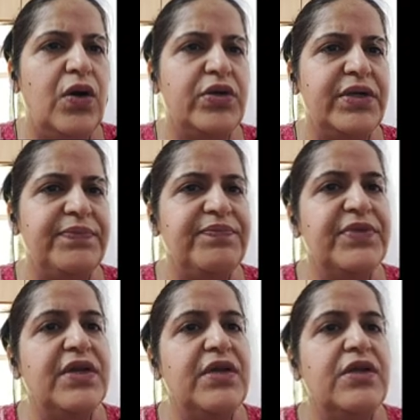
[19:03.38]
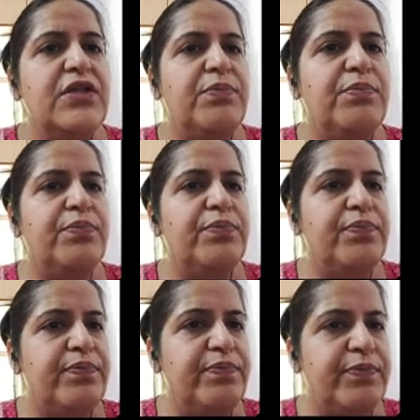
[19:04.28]
Okay. The
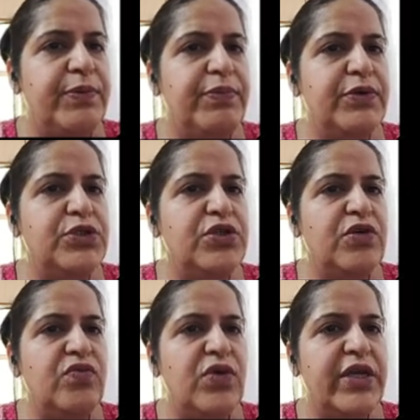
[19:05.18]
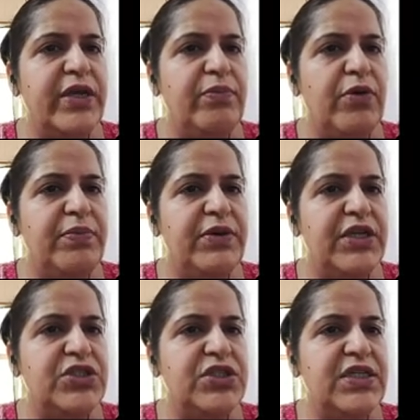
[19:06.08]
proportion of working
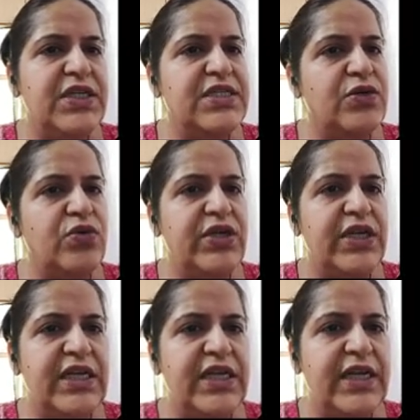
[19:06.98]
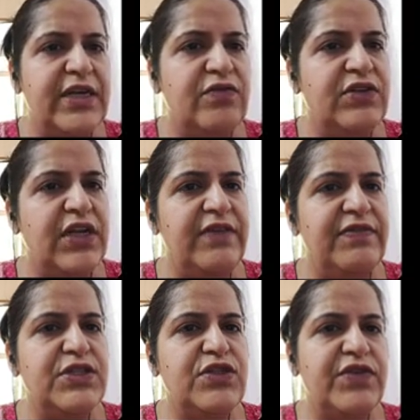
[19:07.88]
population is a good indicator of the
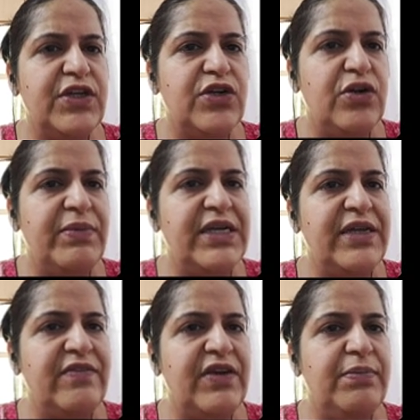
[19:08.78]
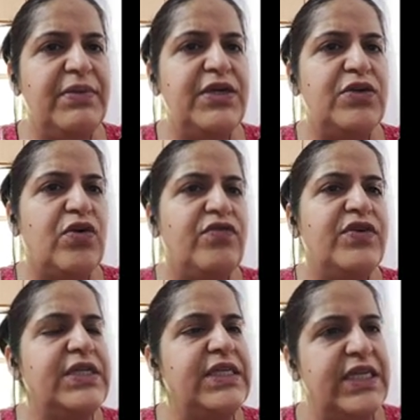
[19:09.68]
levels of economic development of
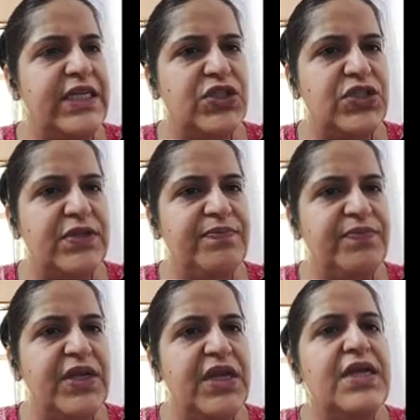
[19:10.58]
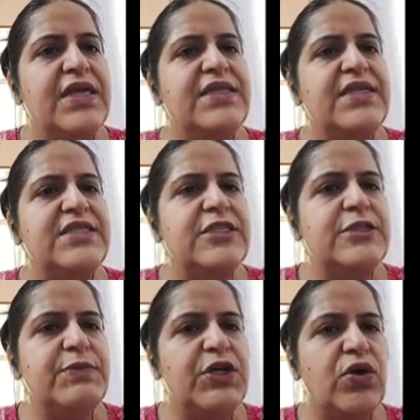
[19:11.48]
a nation. This is
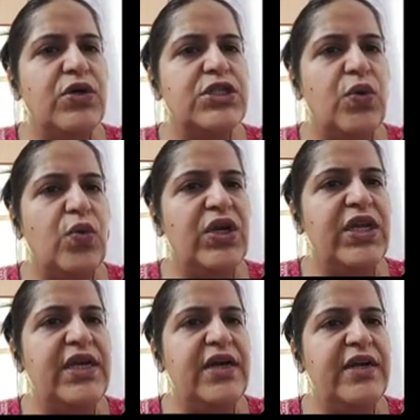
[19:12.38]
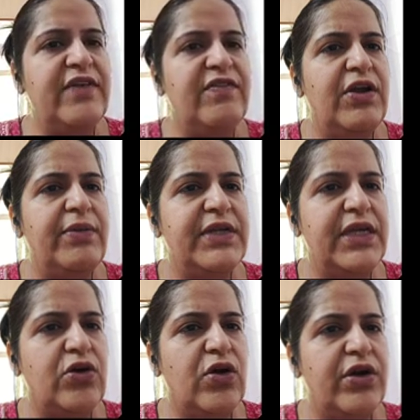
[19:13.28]
because only a developed
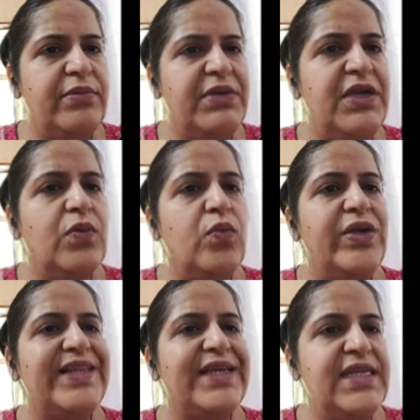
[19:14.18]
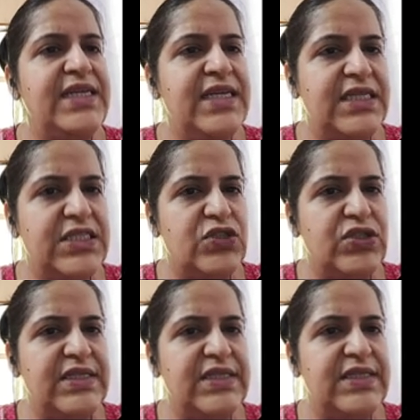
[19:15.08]
economy with industry